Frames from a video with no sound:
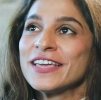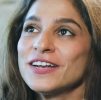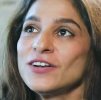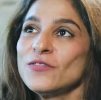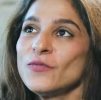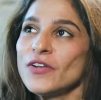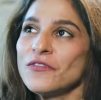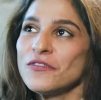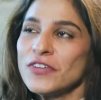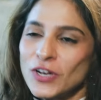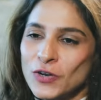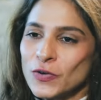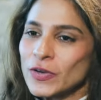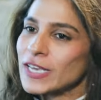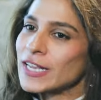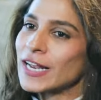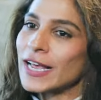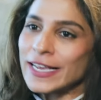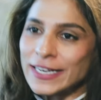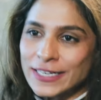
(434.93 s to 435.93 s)
Kiran, when we look
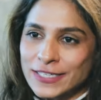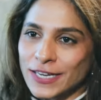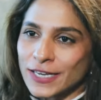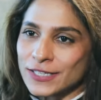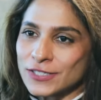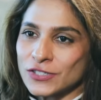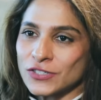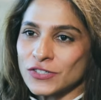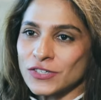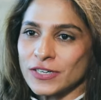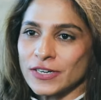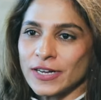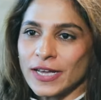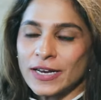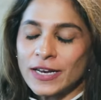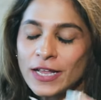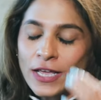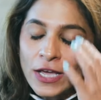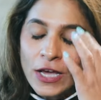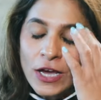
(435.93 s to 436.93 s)
at our industry,
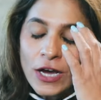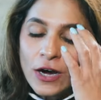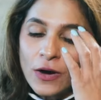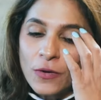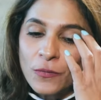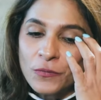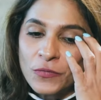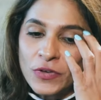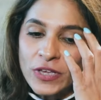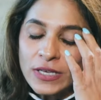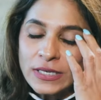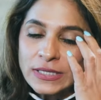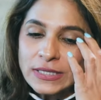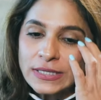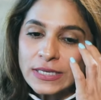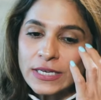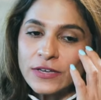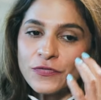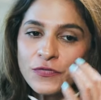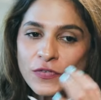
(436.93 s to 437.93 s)
right, we
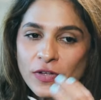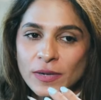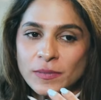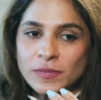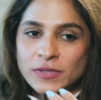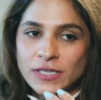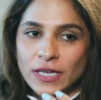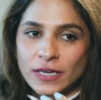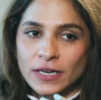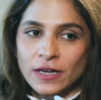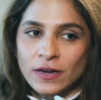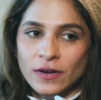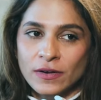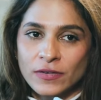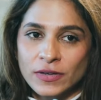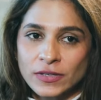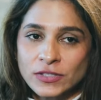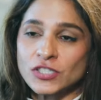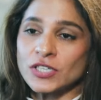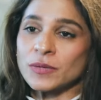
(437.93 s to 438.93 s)
see films that are
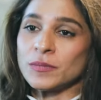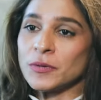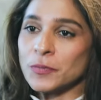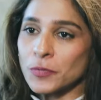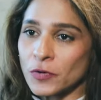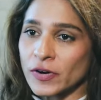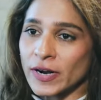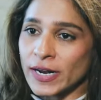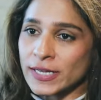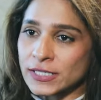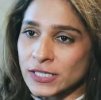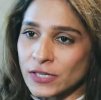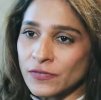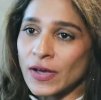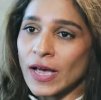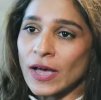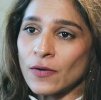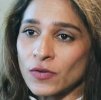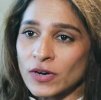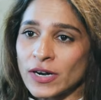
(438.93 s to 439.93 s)
extremely progressive.
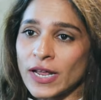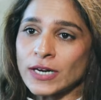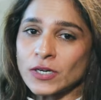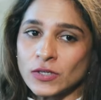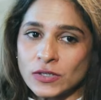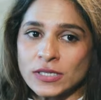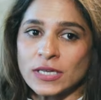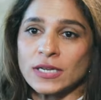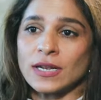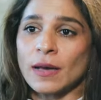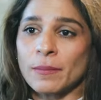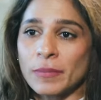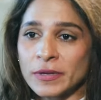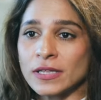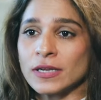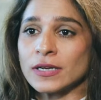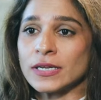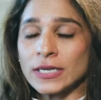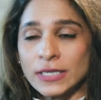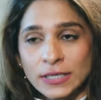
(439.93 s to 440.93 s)
I would like to say
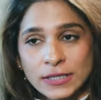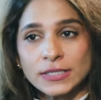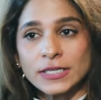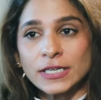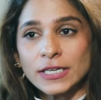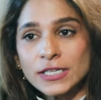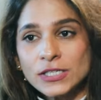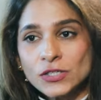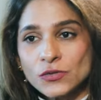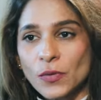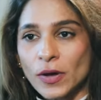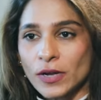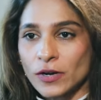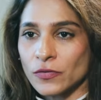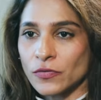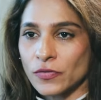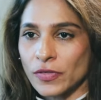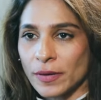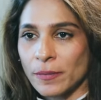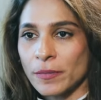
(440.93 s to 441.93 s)
Laapataa Ladies is one
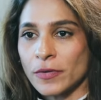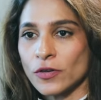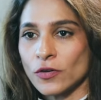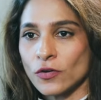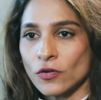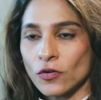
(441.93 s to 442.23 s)
of them, you